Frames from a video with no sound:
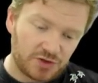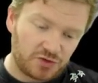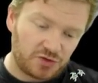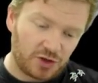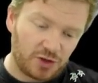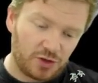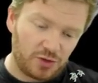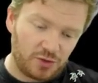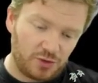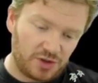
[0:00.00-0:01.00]

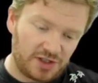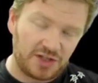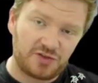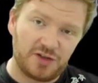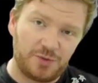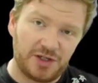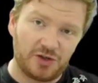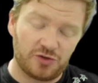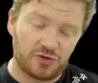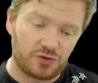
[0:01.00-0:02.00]
So let's see if we can
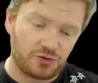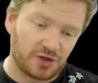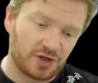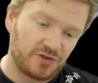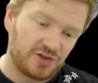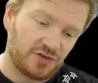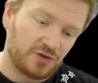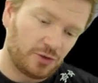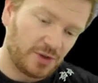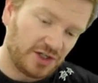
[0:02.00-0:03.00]
construct this
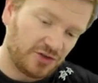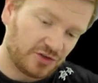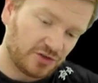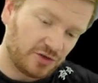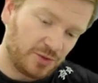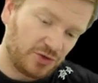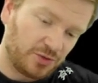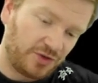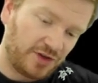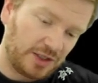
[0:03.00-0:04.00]
equation. So we just
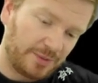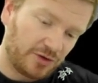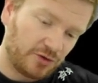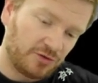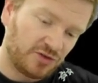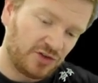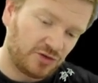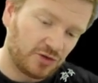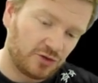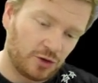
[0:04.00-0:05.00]
want to think about the
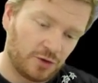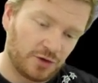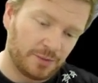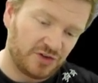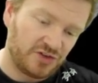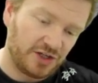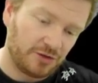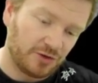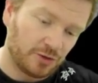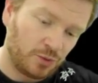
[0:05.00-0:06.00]
resistance of a
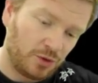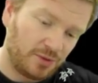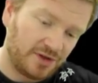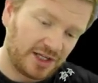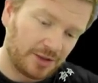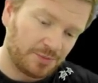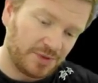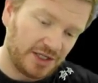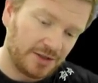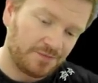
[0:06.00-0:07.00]
material. What will that
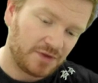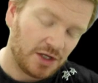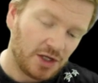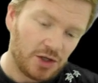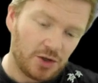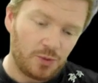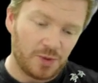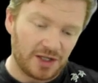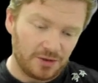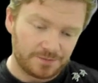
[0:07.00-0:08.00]
be?
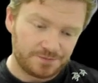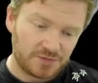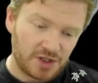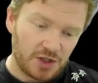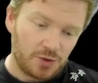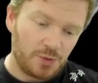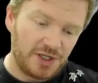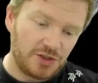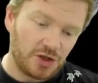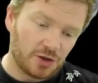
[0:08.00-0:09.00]
Well,
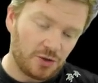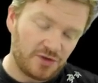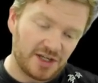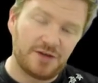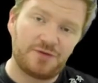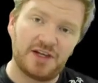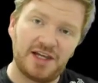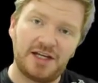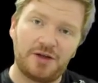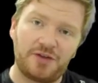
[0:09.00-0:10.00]
we know that if the
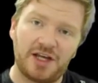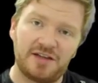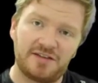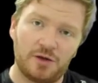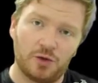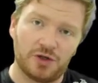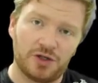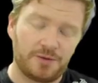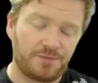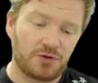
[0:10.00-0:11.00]
length gets
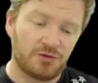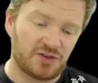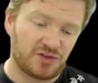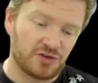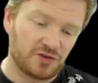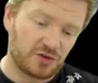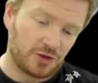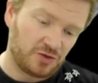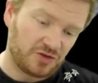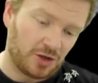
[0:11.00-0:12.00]
longer, resistance
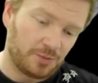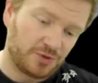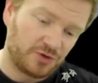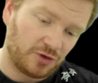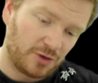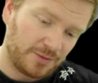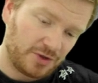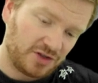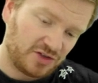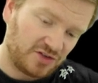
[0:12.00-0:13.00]
goes up. So I'm
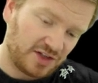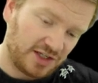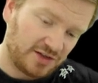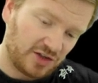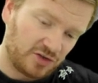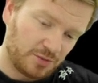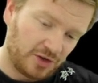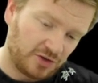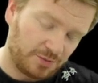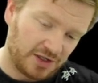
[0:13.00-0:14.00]
going to say that it's
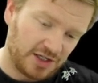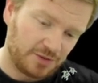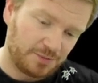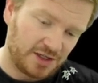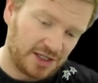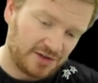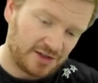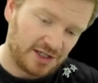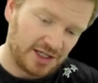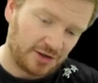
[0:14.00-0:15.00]
multiplied by
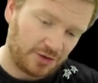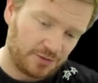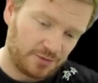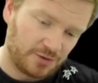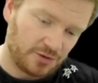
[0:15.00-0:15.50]
the length.